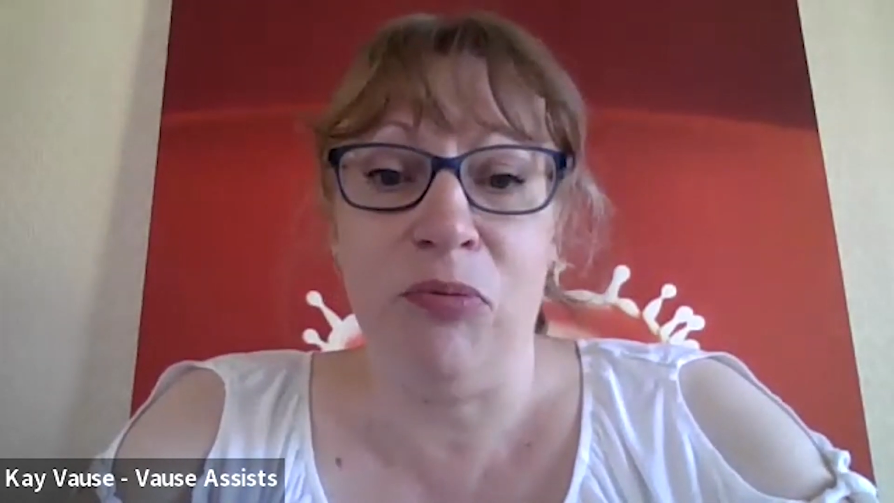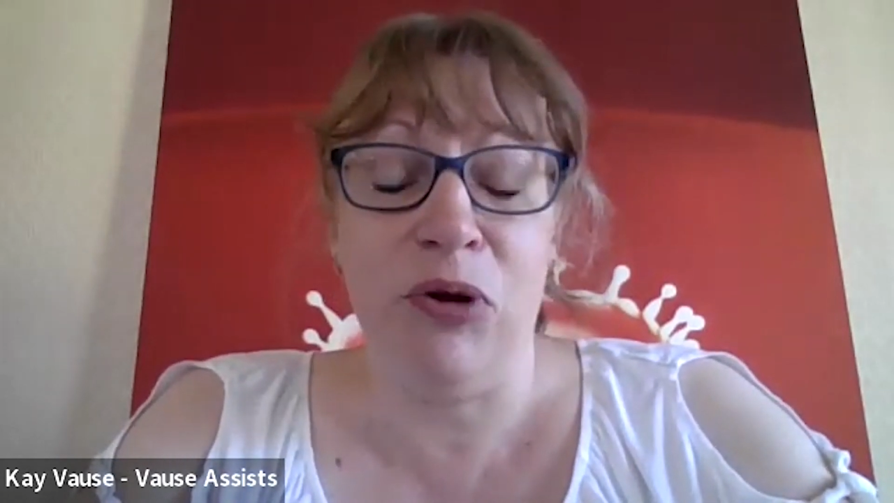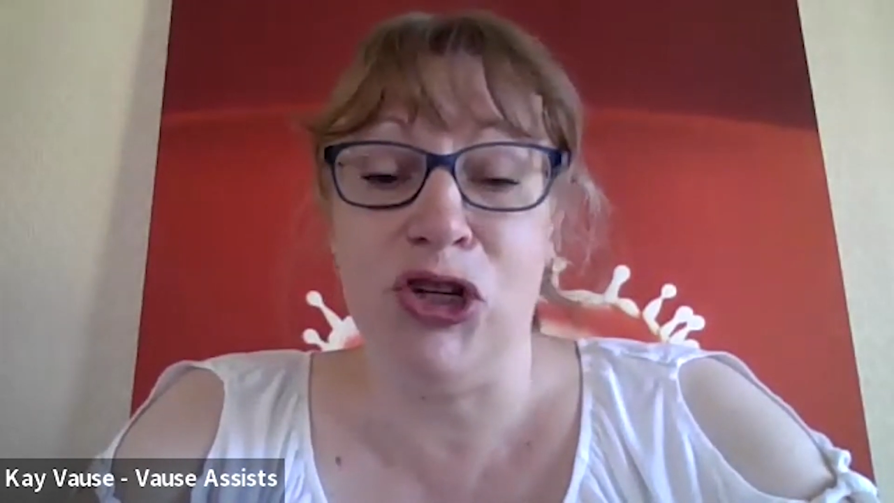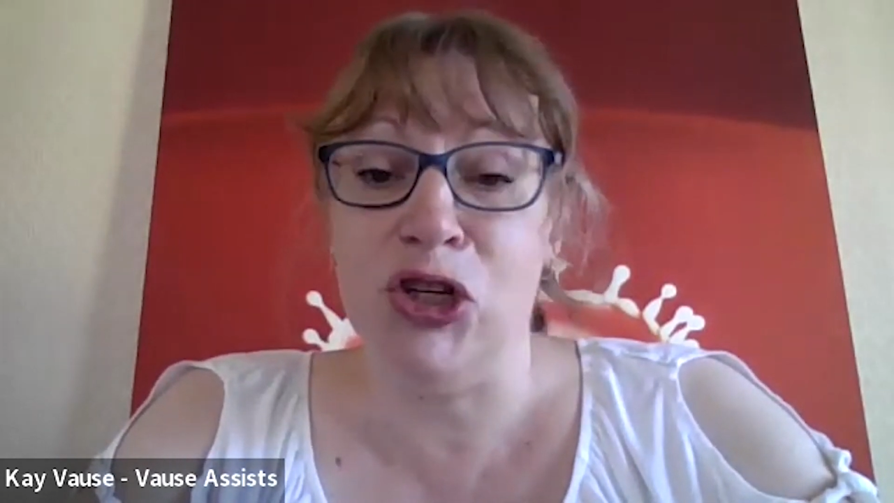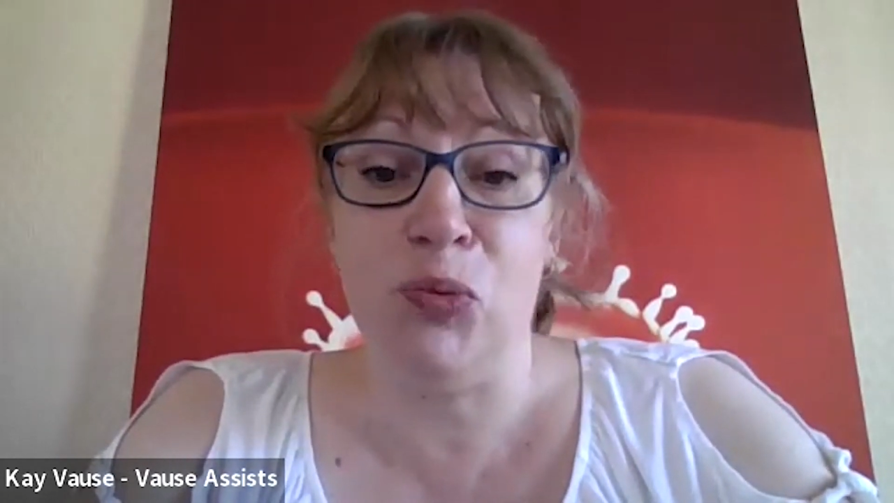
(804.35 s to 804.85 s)

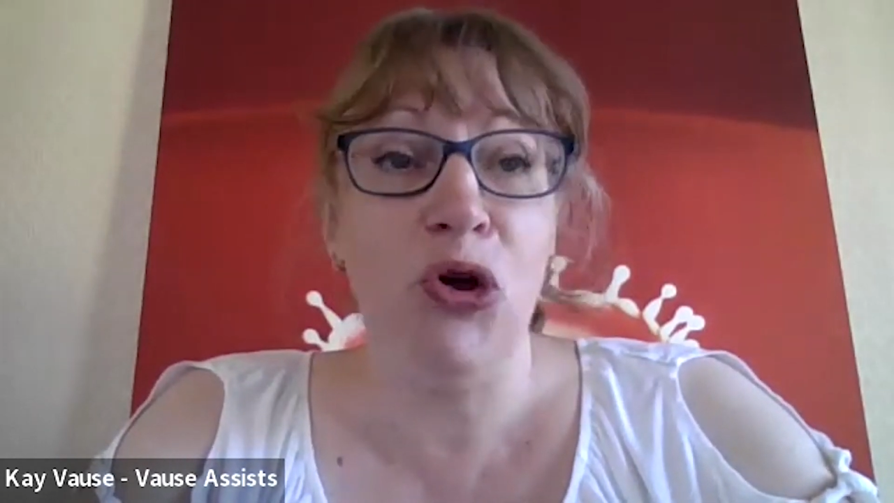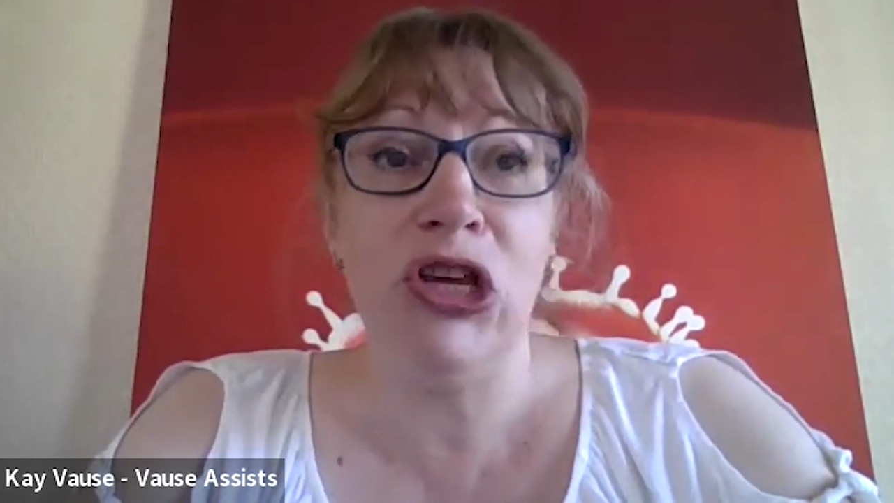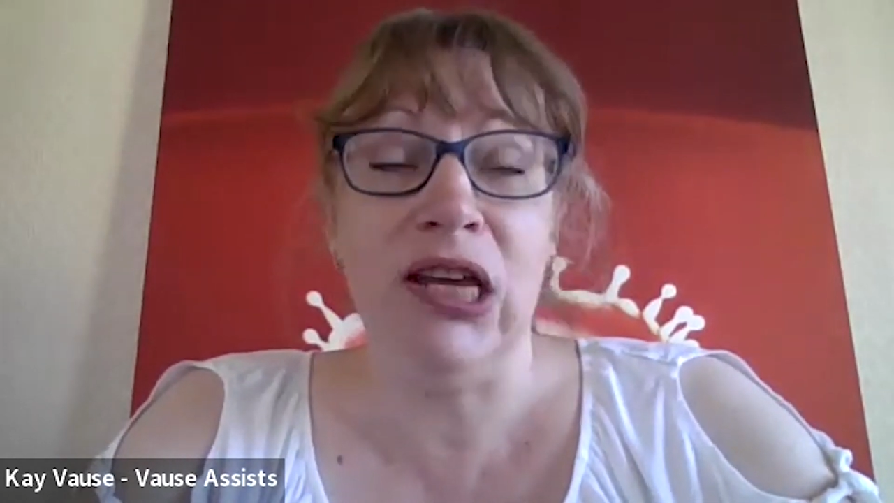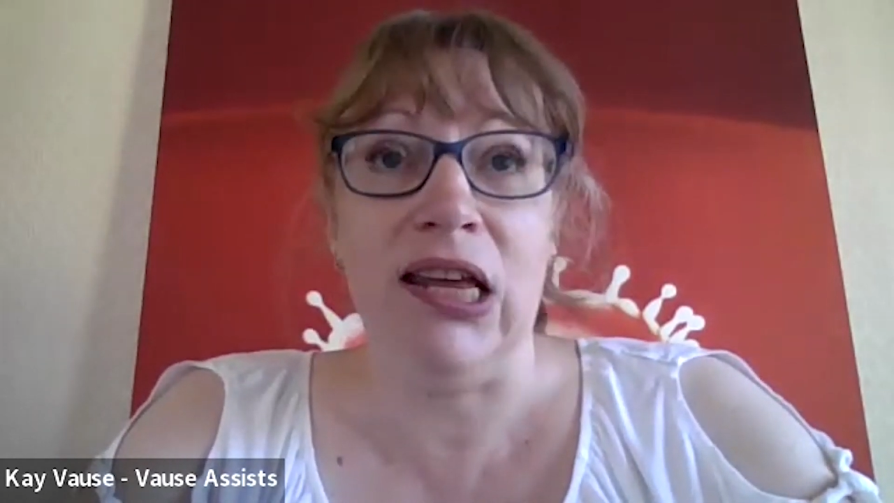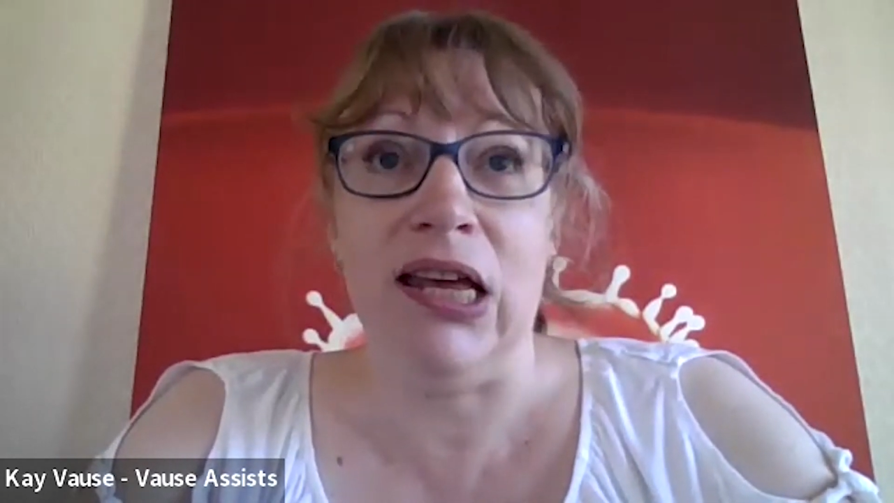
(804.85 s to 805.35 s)
which is what
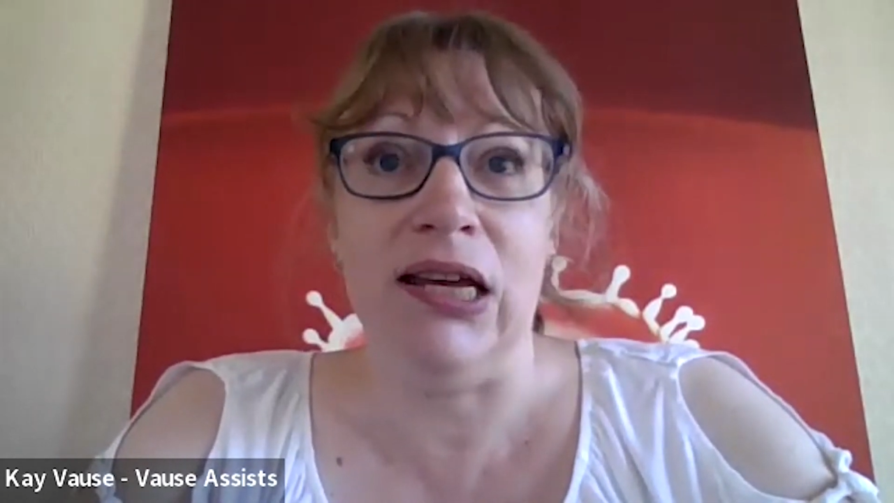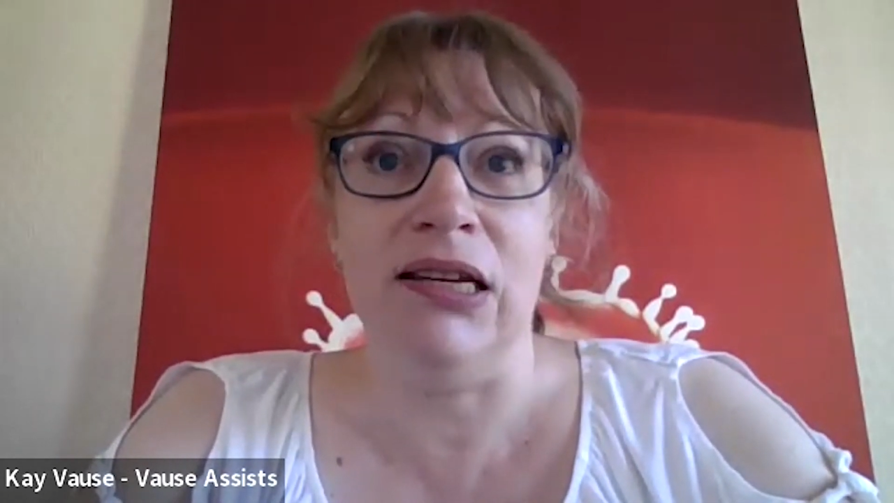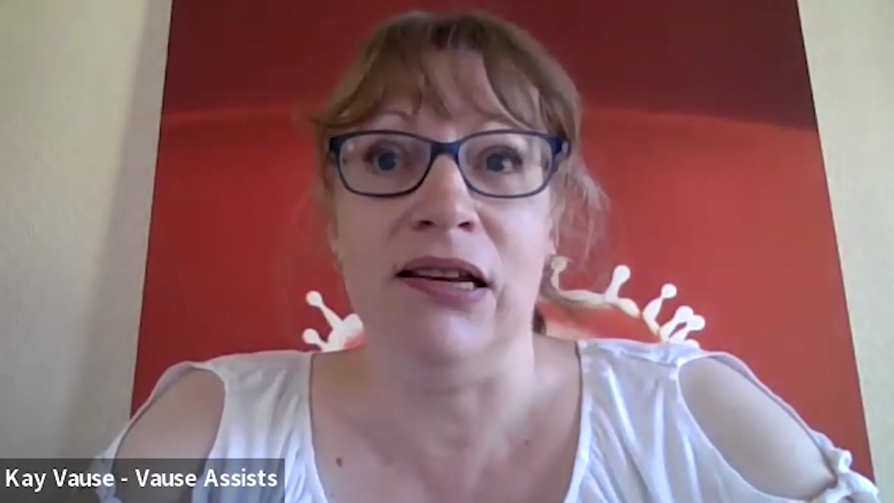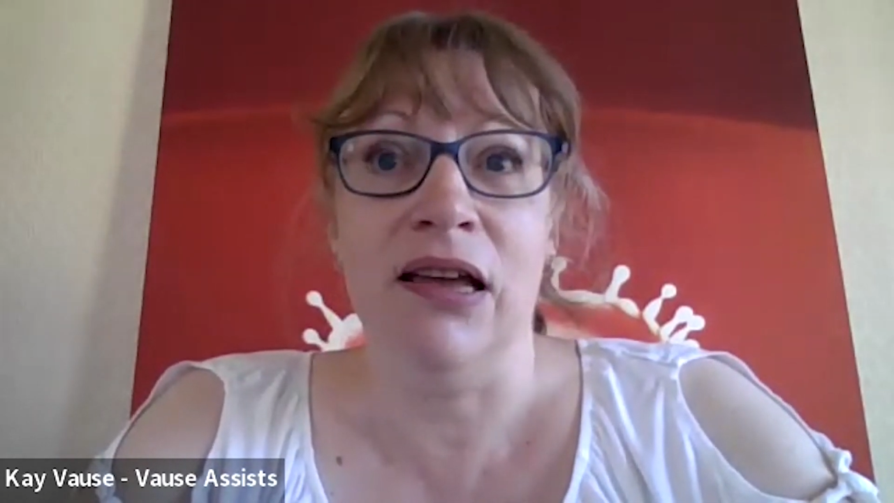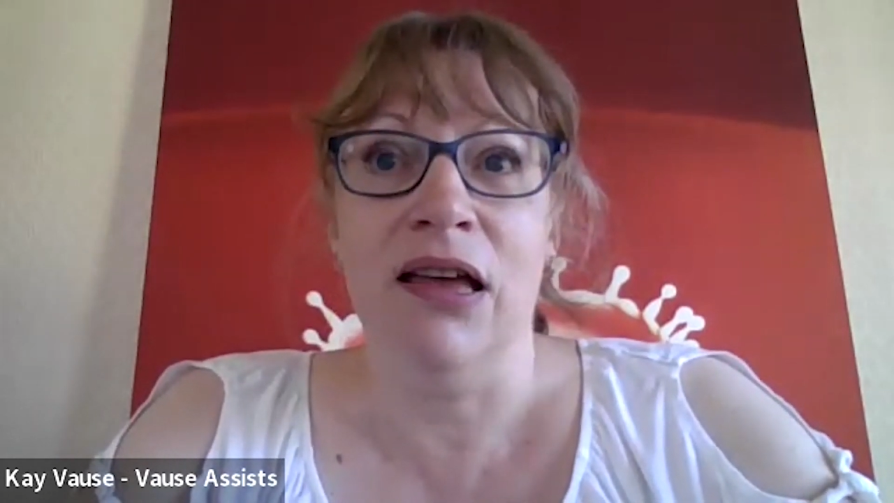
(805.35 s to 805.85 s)
you
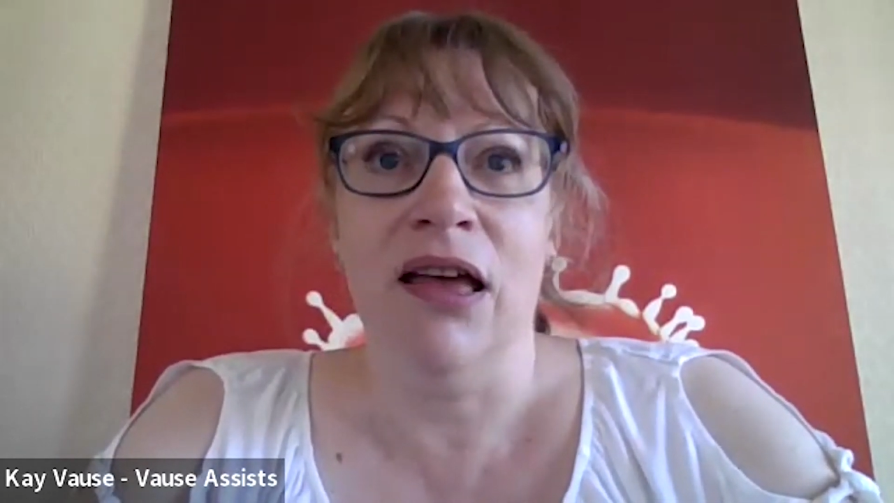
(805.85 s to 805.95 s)
need